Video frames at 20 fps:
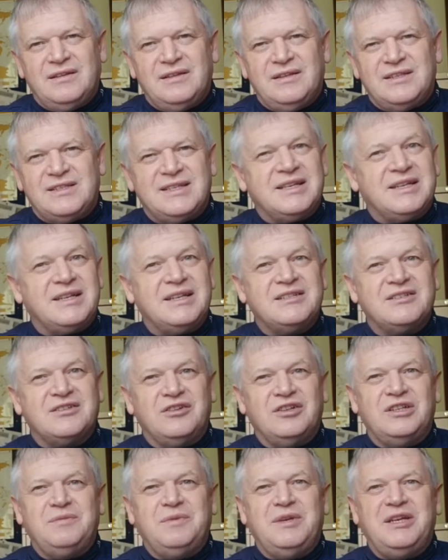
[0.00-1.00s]
The city is
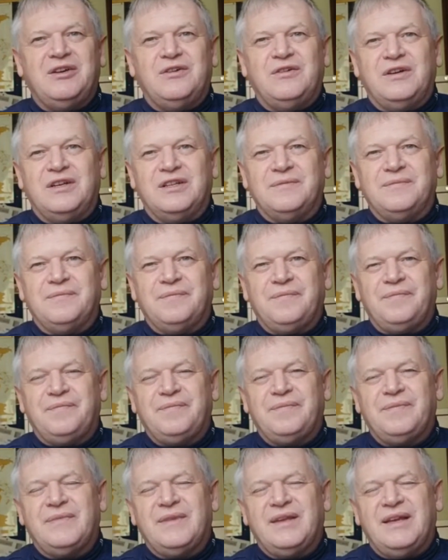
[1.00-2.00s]
going to be gone,
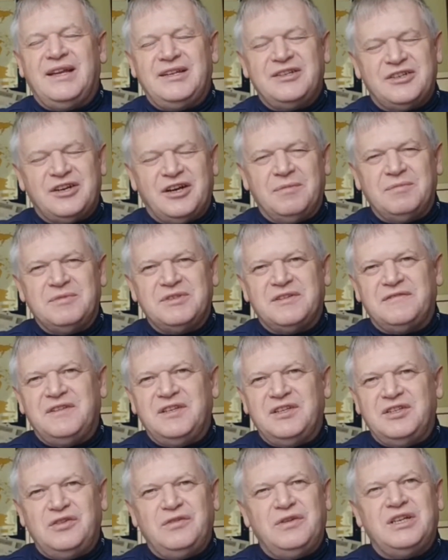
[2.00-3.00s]
in terms of
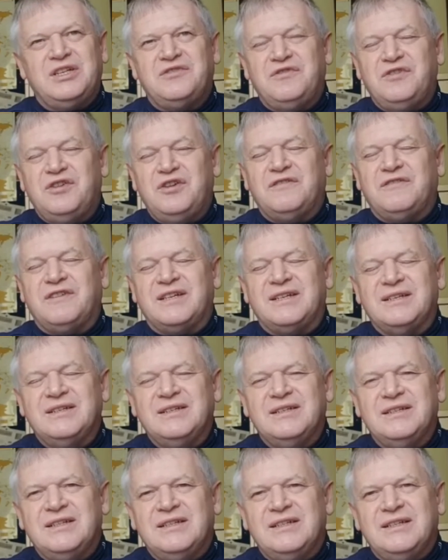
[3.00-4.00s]
the Jewish view of it,
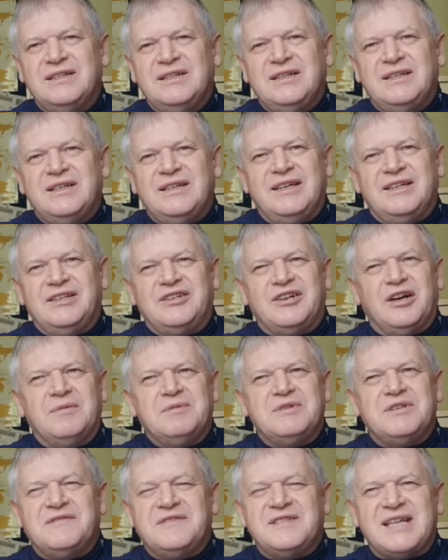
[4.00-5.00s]
in
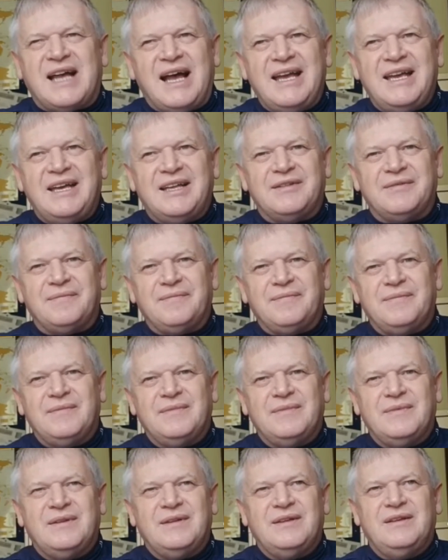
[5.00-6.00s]
terms of Zion,
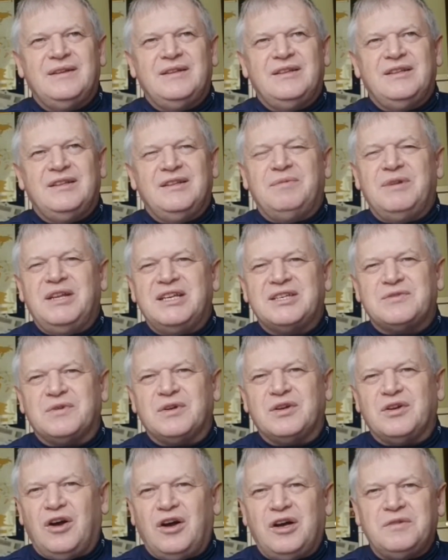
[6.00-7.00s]
the place
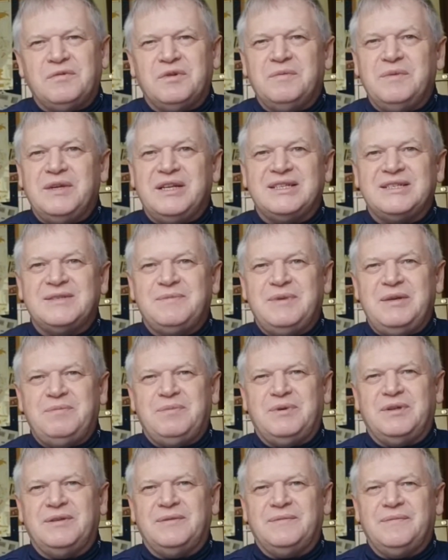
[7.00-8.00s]
where God would meet his
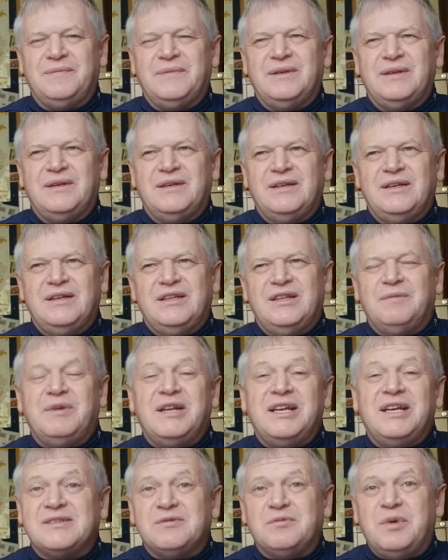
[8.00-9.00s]
people, the
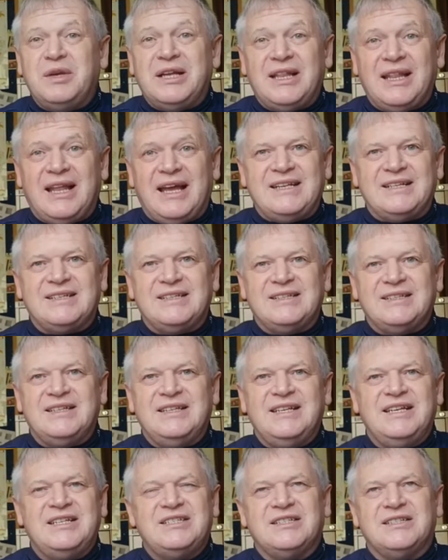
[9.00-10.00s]
place that would be a light to the
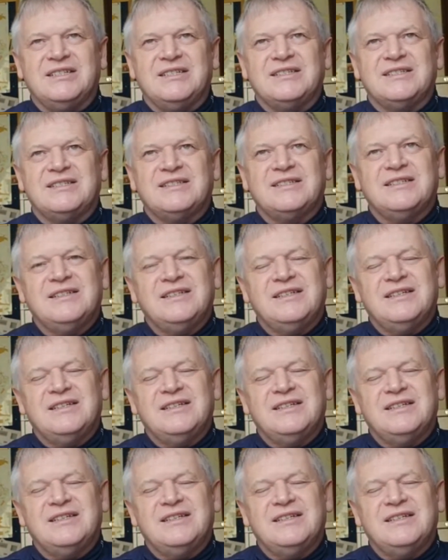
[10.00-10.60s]
nations.